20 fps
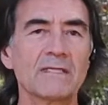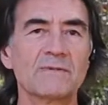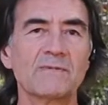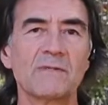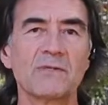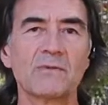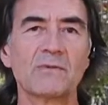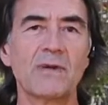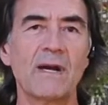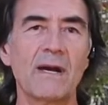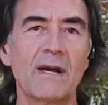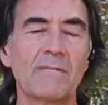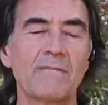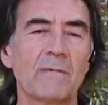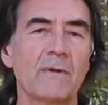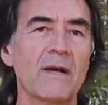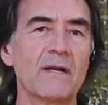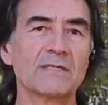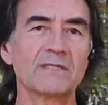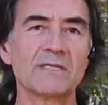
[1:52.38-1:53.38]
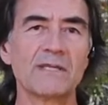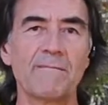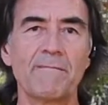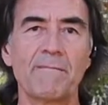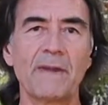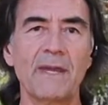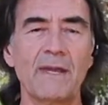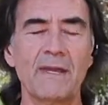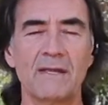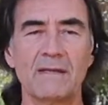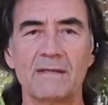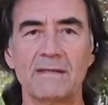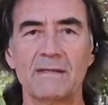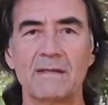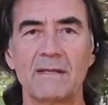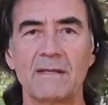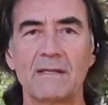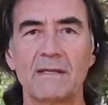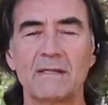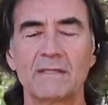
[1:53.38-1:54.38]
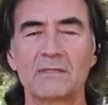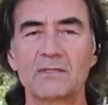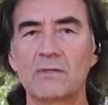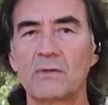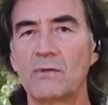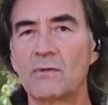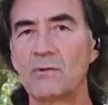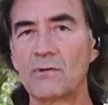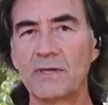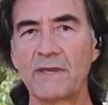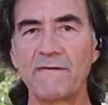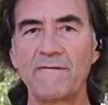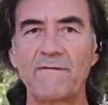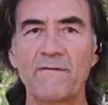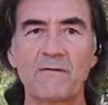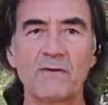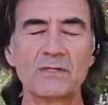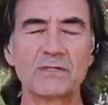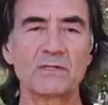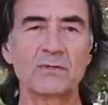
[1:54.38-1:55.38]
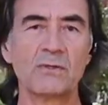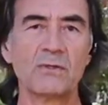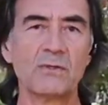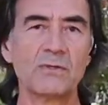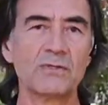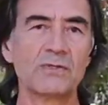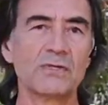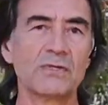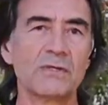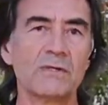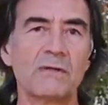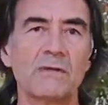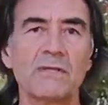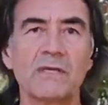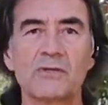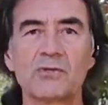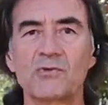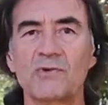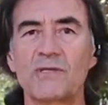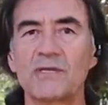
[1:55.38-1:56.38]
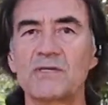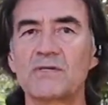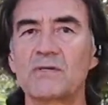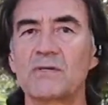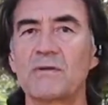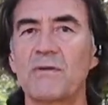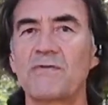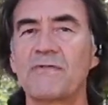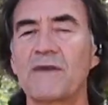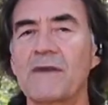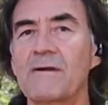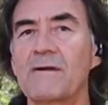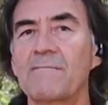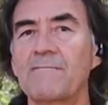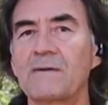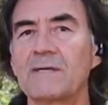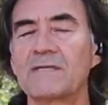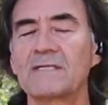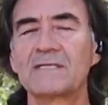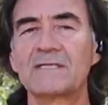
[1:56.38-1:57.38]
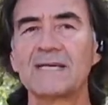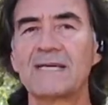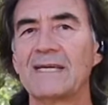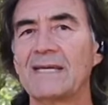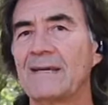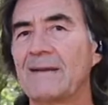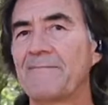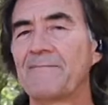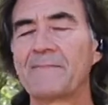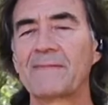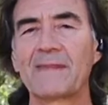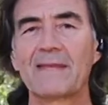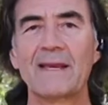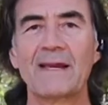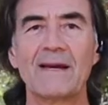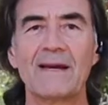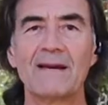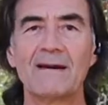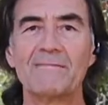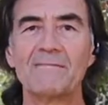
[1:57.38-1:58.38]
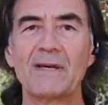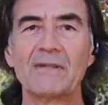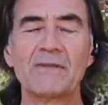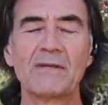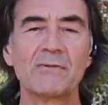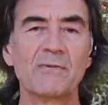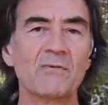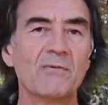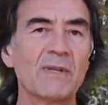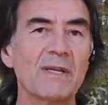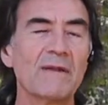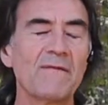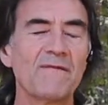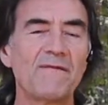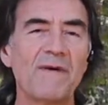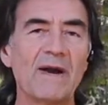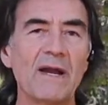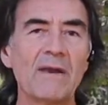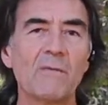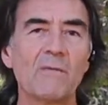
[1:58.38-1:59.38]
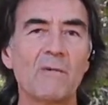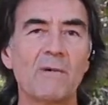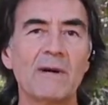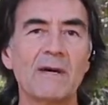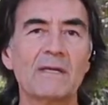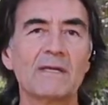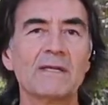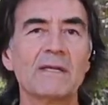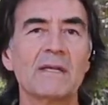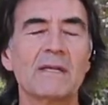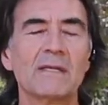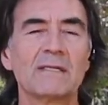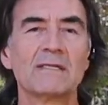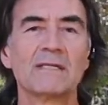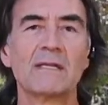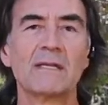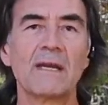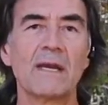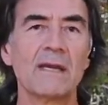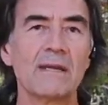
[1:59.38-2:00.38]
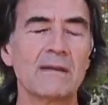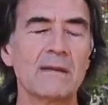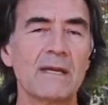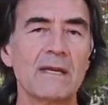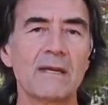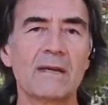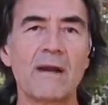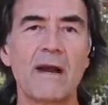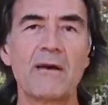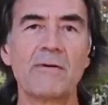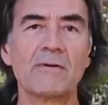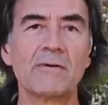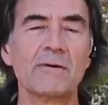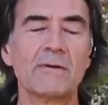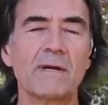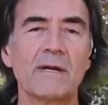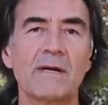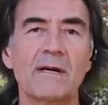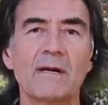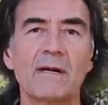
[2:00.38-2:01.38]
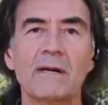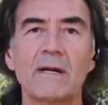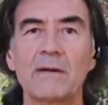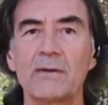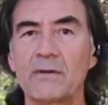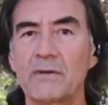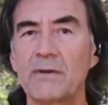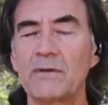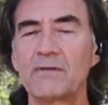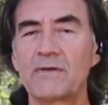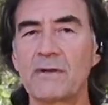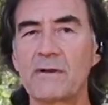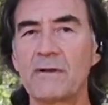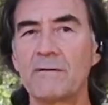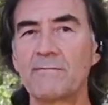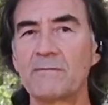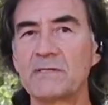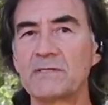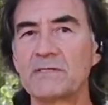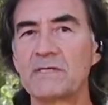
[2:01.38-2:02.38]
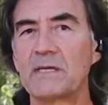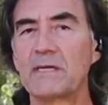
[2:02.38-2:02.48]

me to have constant pain. So looking for a solution on the traditional therapies, I didn't really find one till I encountered a good therapist that